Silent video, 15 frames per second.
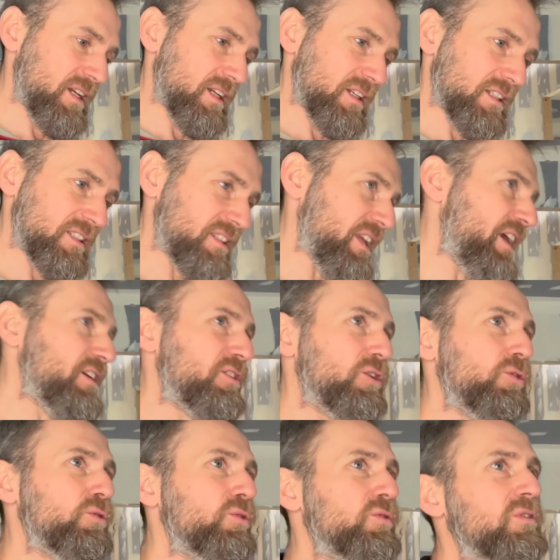Stay
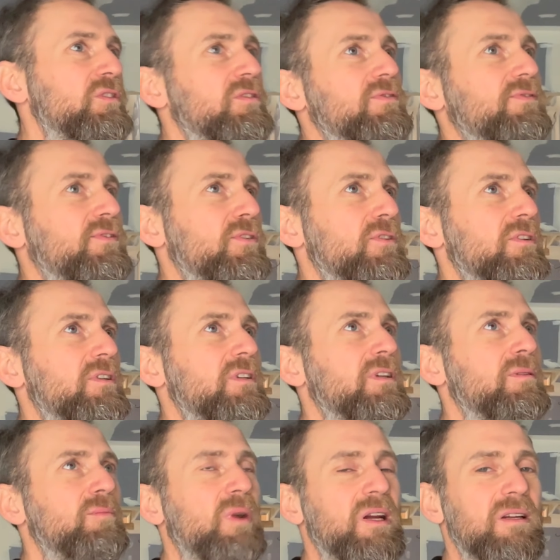tuned
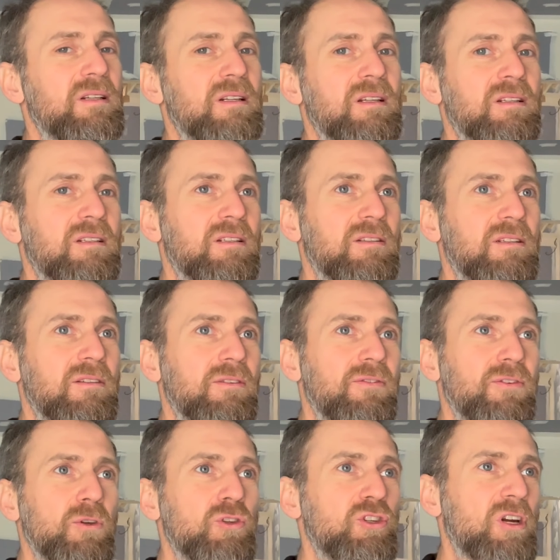for my
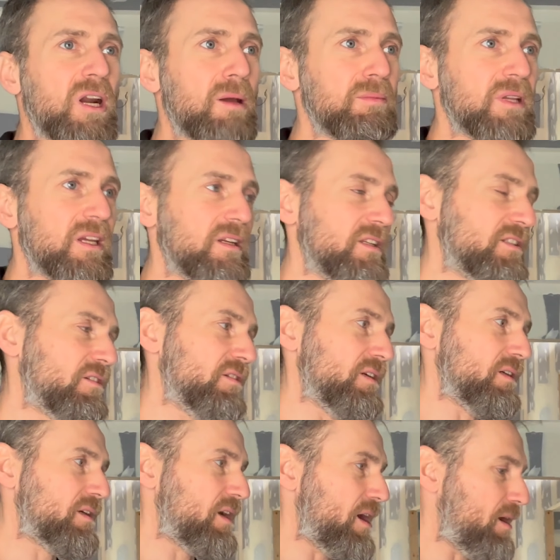future update that's
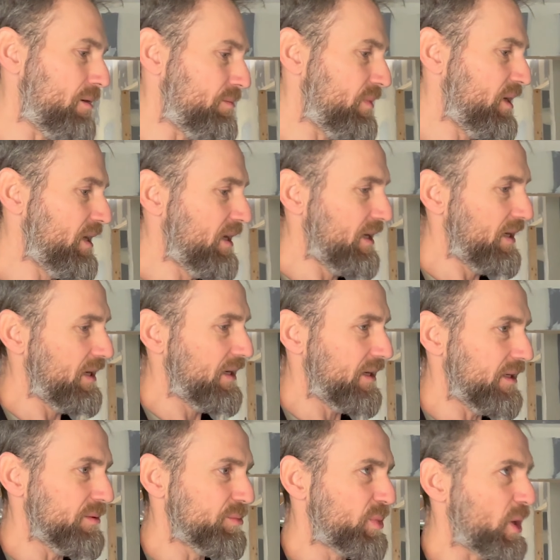gonna come
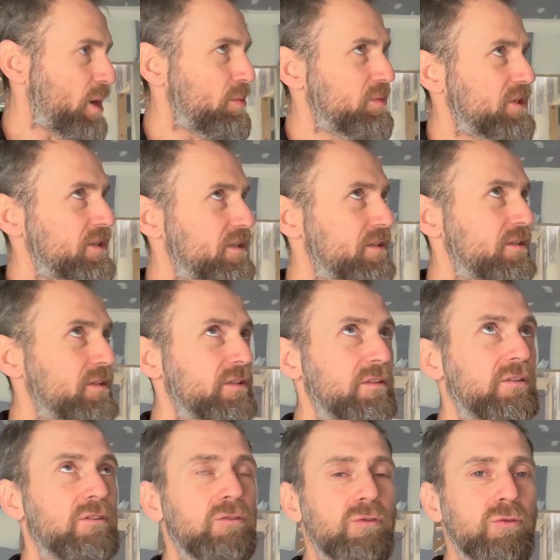in probably
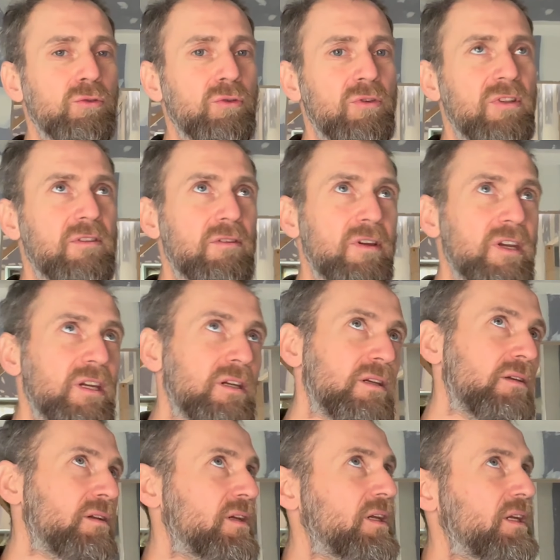2-3
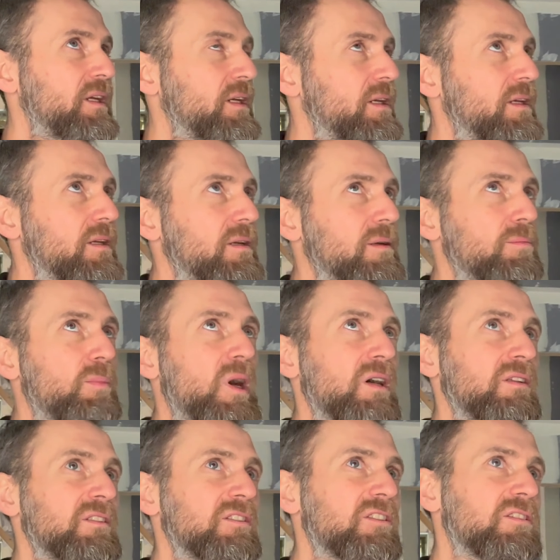
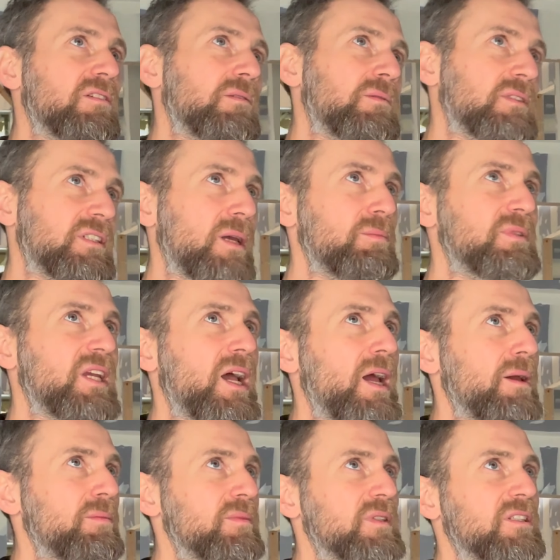months,
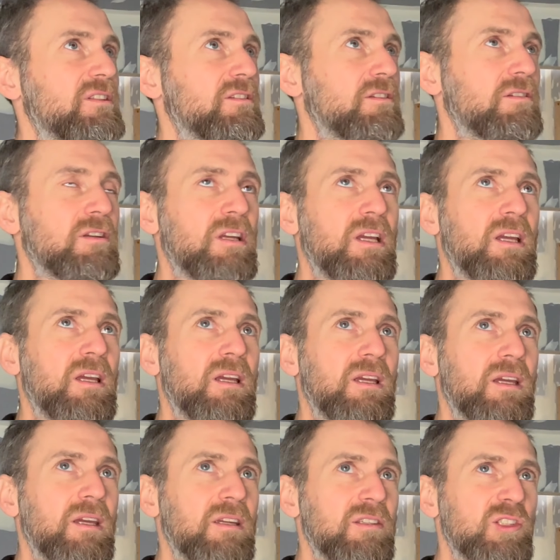sometimes
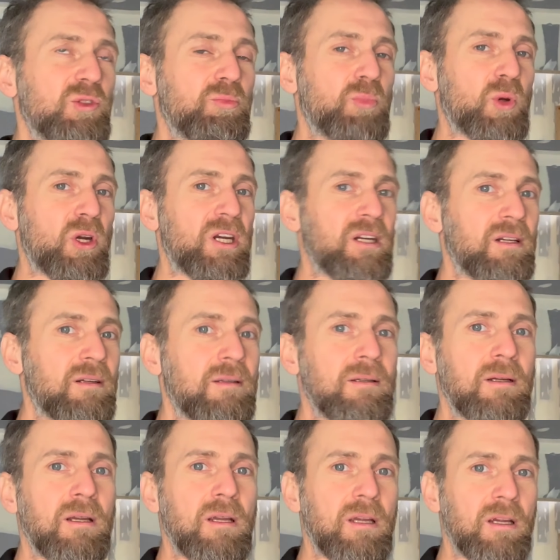in spring.
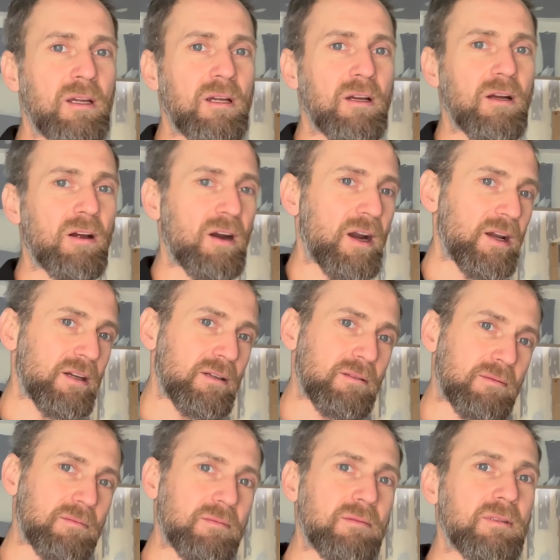All right,
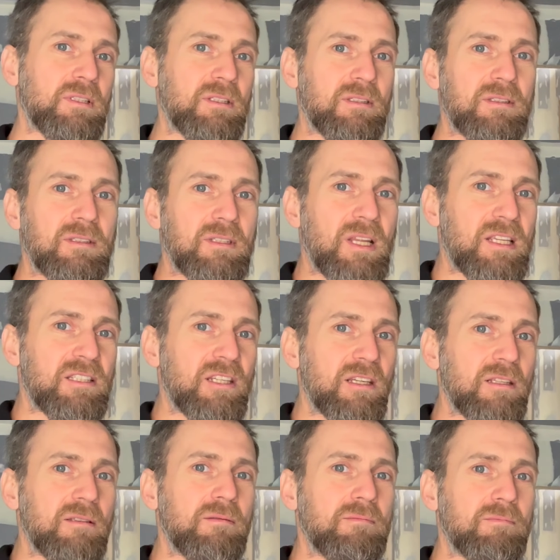that's
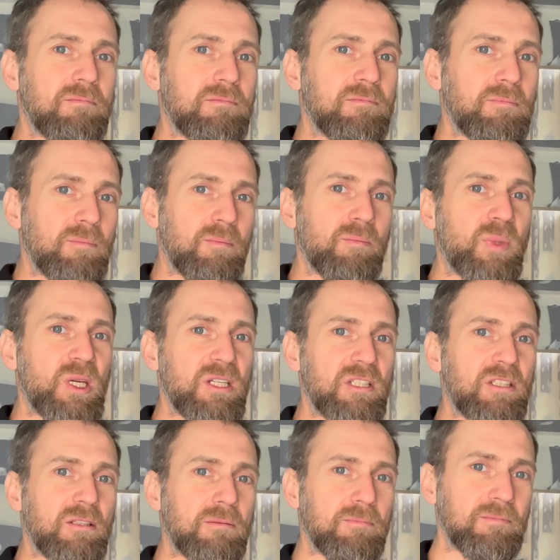it. Peace.